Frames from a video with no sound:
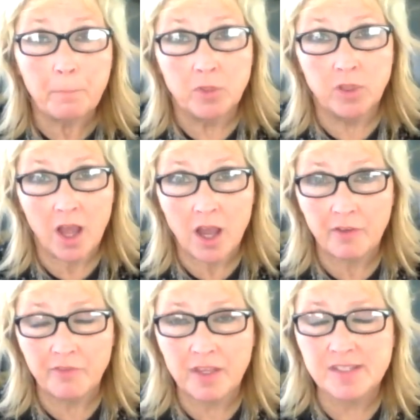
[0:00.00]

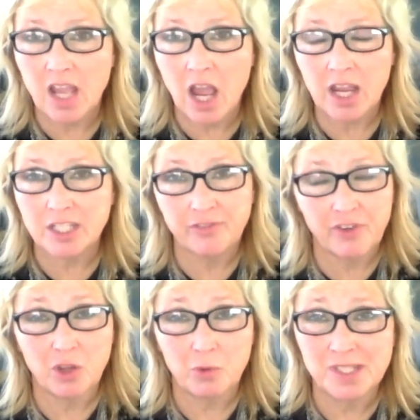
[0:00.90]
Love is the highest
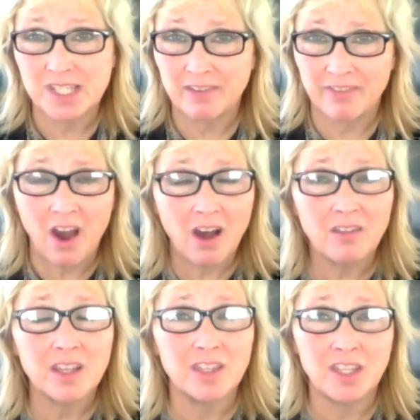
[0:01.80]
frequency of all
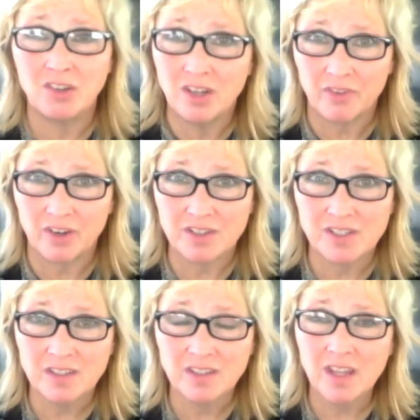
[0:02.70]
in the
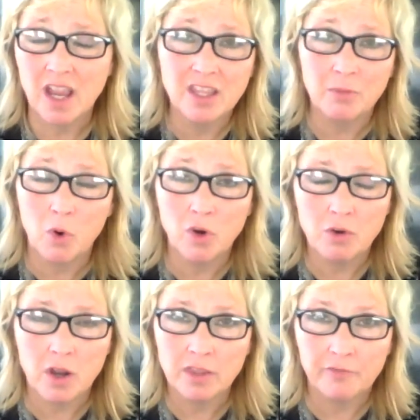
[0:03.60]
universe. And the more
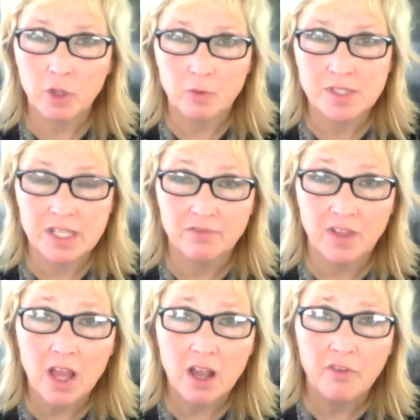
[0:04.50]
you're on the frequency of
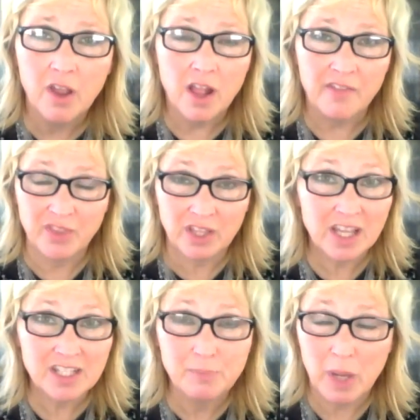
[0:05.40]
love, the
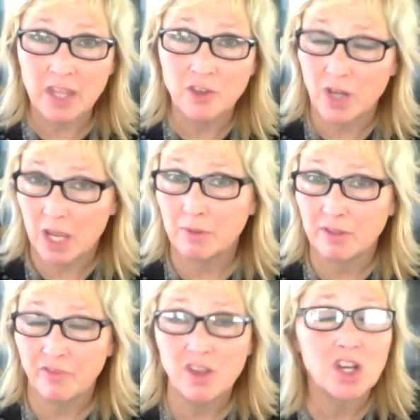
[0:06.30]
less pain you're able
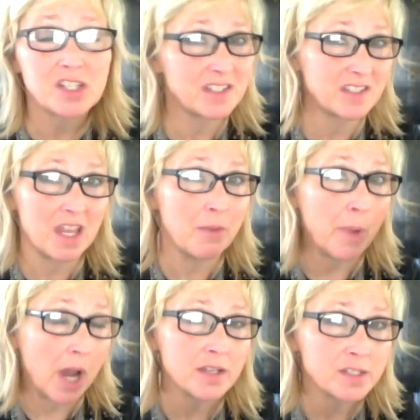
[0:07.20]
to feel, because it's
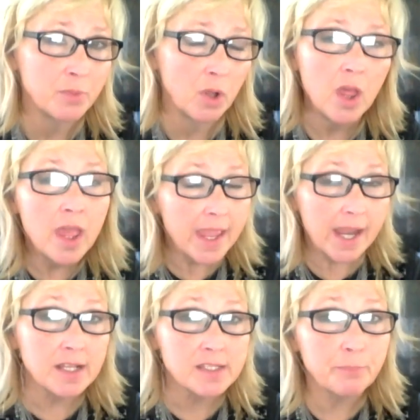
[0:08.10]
impossible.
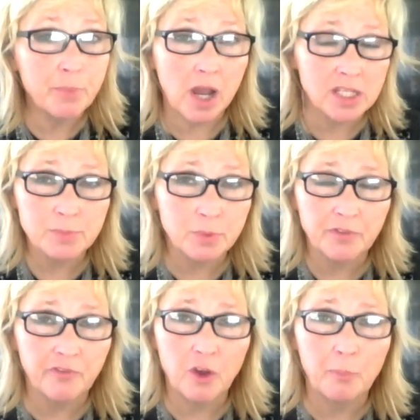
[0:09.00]
It is impossible to
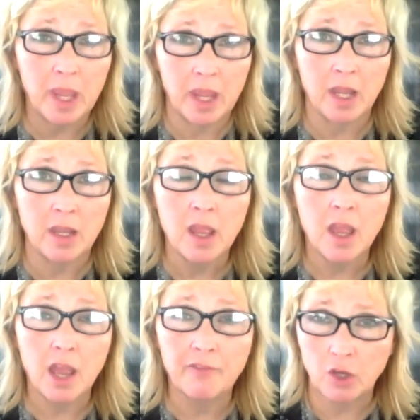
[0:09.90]
feel pain
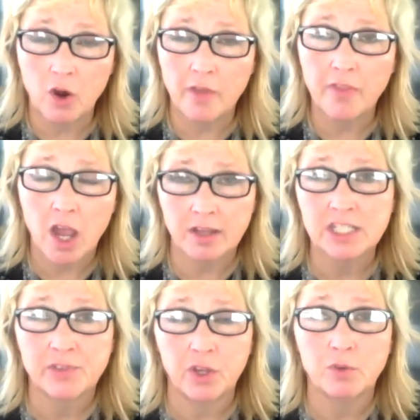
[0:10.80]
if you're on the
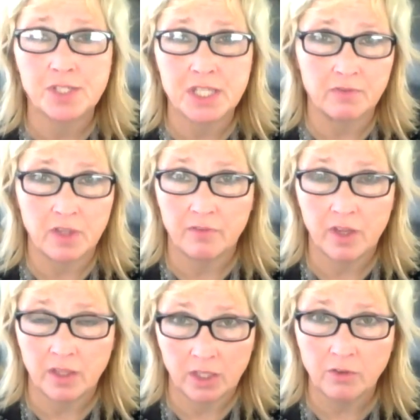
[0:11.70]
highest frequency of love
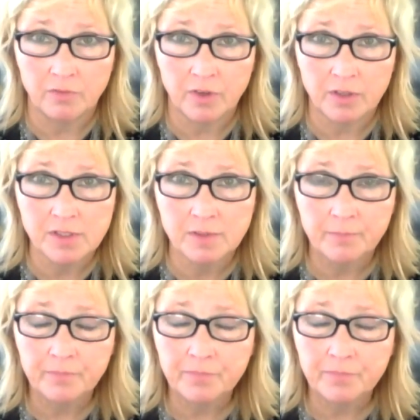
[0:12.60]
in the universe.